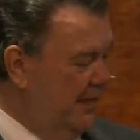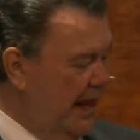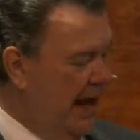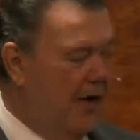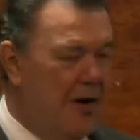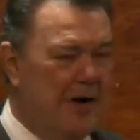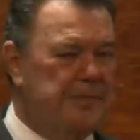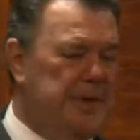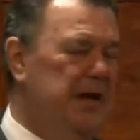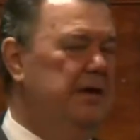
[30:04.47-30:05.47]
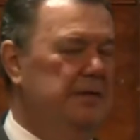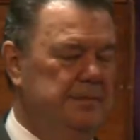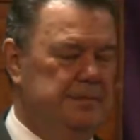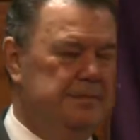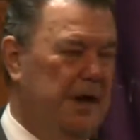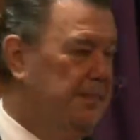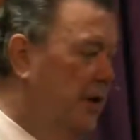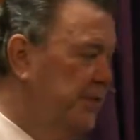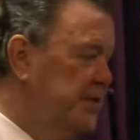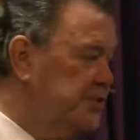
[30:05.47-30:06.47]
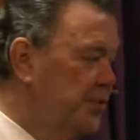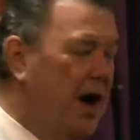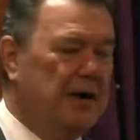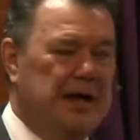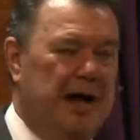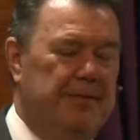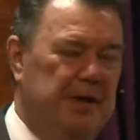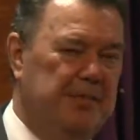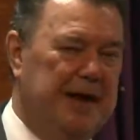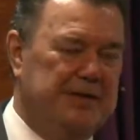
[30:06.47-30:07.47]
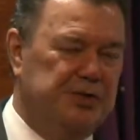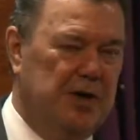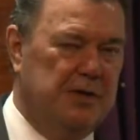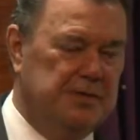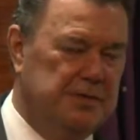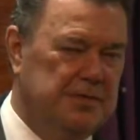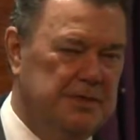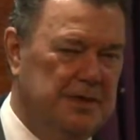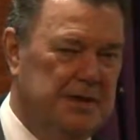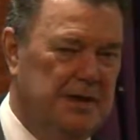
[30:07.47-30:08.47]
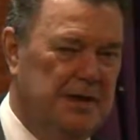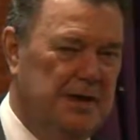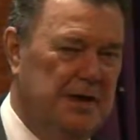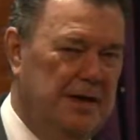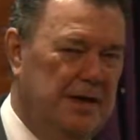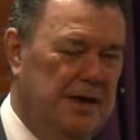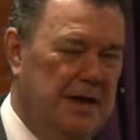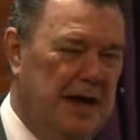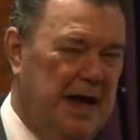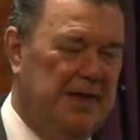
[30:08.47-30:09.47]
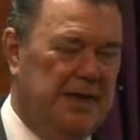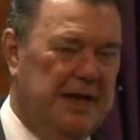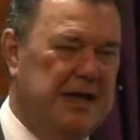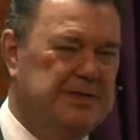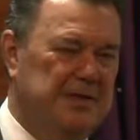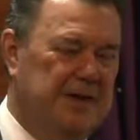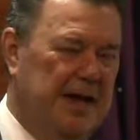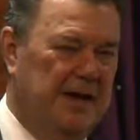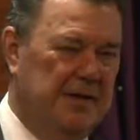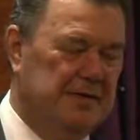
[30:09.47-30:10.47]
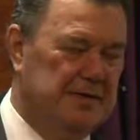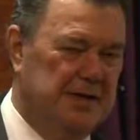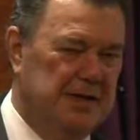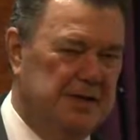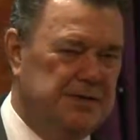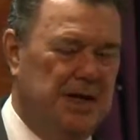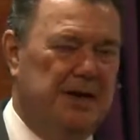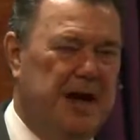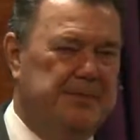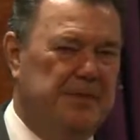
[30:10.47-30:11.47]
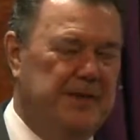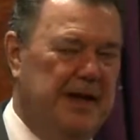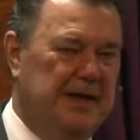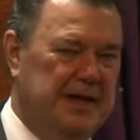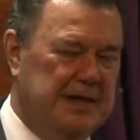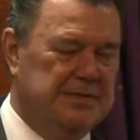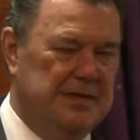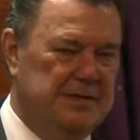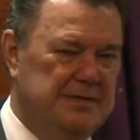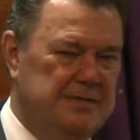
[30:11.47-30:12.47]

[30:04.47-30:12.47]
Thou art Peter. Upon this rock I'll build my church, and the gates of hell shall not prevail against it.